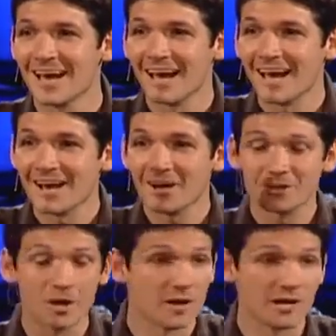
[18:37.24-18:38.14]
Hair,
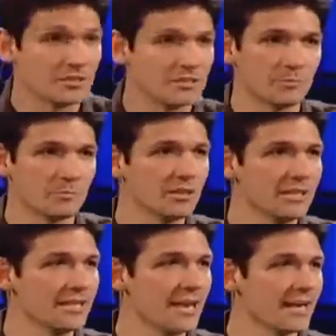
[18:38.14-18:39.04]
now she's
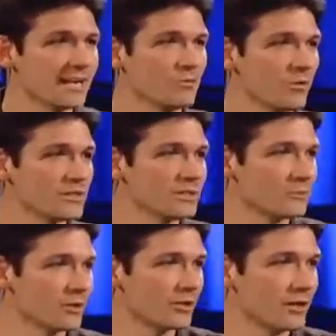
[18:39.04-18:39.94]
completely naked, and what's
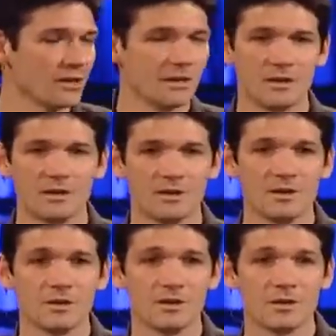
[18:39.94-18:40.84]
his word?
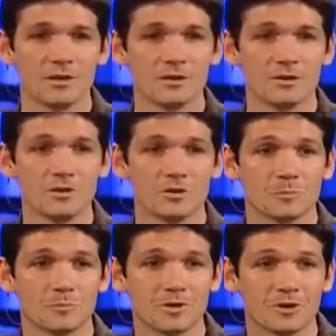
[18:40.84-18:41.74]
You're
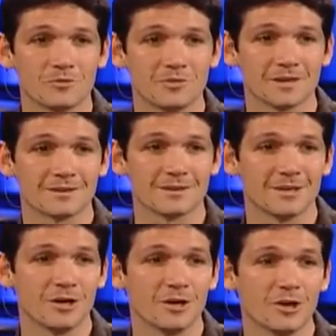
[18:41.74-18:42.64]
perfect.
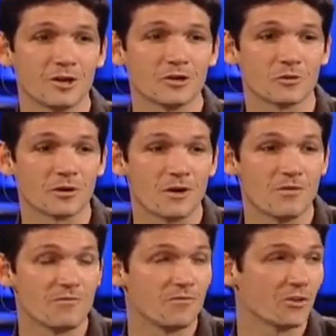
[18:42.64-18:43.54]
You're
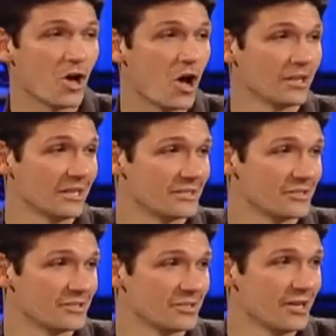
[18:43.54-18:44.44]

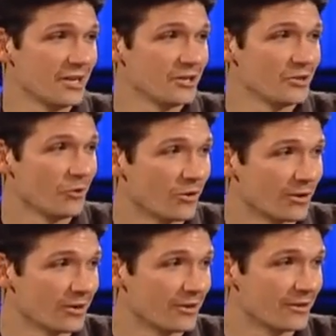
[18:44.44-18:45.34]
flawless.
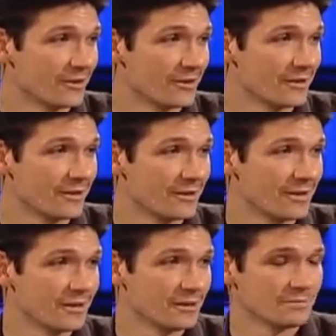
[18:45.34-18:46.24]
You're
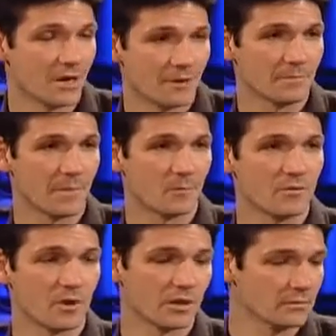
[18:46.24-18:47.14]
all right, and
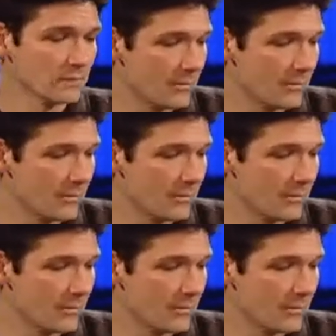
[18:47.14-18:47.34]
we've already